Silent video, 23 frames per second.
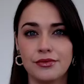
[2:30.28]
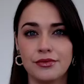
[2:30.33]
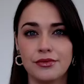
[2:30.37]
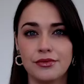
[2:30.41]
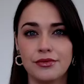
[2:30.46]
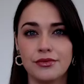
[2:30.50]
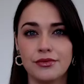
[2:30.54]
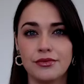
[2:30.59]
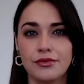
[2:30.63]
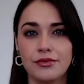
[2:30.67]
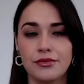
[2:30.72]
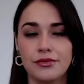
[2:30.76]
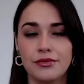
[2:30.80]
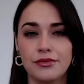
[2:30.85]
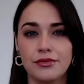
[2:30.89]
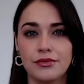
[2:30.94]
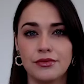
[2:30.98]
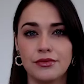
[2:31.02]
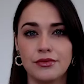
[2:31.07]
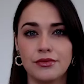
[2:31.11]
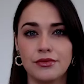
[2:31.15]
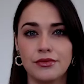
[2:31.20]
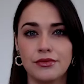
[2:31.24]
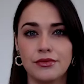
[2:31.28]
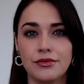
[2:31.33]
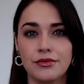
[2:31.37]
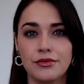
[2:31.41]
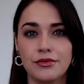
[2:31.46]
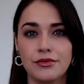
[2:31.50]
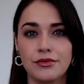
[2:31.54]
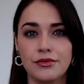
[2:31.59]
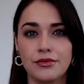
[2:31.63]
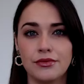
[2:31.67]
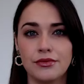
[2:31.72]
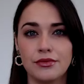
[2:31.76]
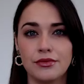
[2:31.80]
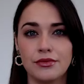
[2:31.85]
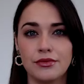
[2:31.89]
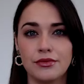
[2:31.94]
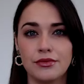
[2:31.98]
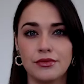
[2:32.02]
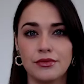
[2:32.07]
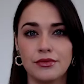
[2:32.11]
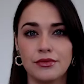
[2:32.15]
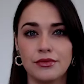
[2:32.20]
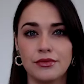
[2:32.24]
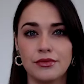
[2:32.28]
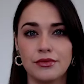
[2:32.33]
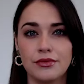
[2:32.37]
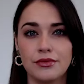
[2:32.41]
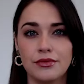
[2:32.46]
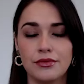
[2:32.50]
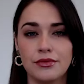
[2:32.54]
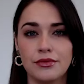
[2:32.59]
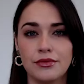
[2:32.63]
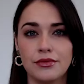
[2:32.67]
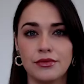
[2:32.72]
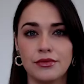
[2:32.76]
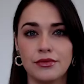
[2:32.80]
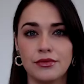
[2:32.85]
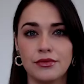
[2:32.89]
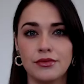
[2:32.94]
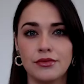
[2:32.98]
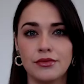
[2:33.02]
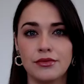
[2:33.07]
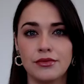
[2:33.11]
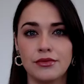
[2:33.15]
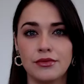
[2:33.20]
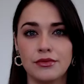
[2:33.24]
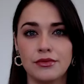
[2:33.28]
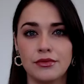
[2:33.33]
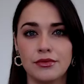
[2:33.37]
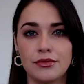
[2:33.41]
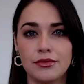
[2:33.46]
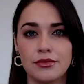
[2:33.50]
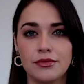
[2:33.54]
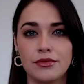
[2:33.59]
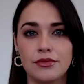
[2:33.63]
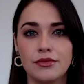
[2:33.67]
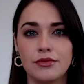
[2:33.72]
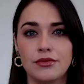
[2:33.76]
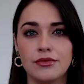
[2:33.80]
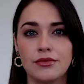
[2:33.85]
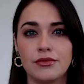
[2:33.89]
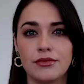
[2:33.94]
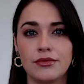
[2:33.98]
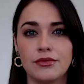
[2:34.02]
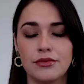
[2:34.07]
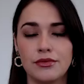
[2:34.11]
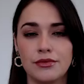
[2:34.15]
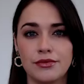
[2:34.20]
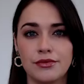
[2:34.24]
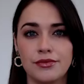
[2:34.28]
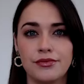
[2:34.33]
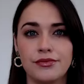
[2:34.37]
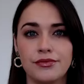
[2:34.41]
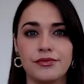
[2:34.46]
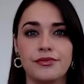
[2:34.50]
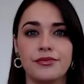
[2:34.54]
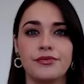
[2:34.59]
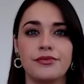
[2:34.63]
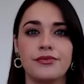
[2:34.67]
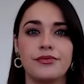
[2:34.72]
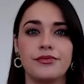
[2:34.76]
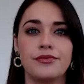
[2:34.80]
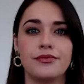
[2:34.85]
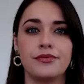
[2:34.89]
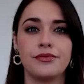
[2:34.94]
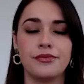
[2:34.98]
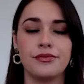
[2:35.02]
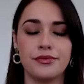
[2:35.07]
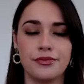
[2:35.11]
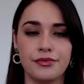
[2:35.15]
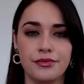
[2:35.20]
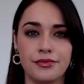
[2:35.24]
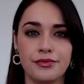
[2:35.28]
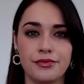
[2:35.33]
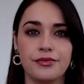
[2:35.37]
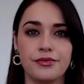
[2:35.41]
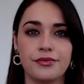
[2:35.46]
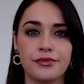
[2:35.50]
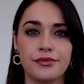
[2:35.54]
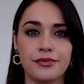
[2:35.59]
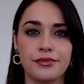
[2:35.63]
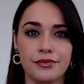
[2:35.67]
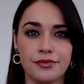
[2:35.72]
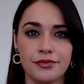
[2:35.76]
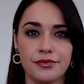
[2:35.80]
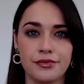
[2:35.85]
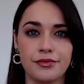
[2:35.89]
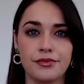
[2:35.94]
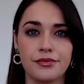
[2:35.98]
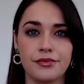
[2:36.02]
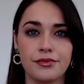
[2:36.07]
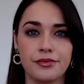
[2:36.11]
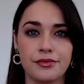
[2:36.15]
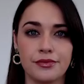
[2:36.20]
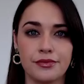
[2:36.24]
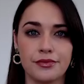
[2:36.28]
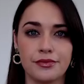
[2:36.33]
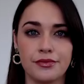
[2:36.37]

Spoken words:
(not speaking)